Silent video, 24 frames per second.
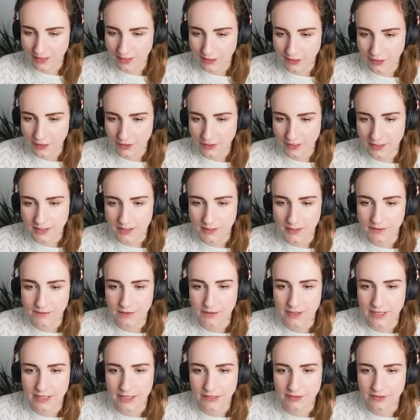You can do a
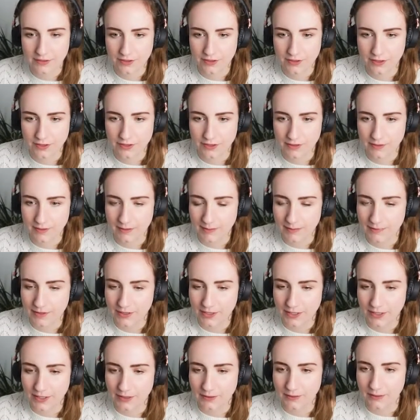funny introduction to him
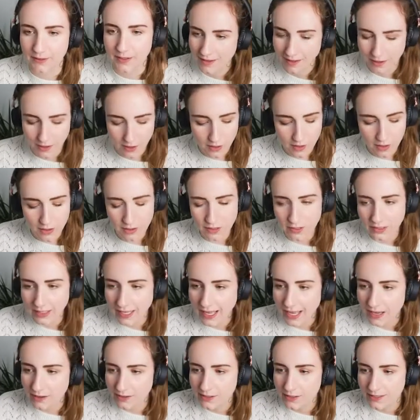too. Oh, look
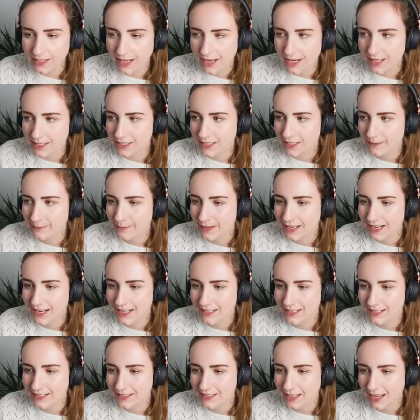at how shy she's being.
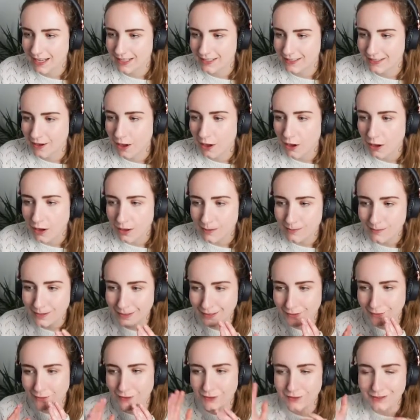She's like, oh
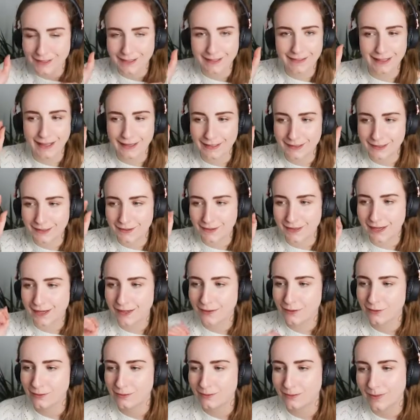my gosh, she's like doing a
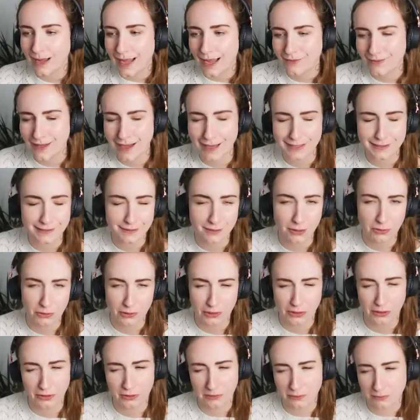little
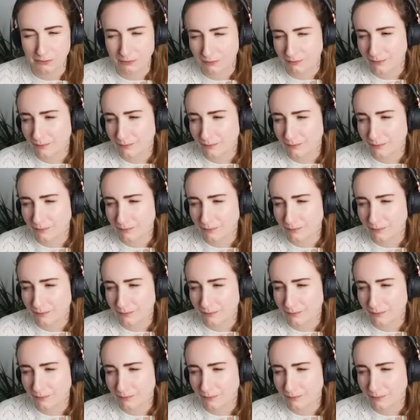wave.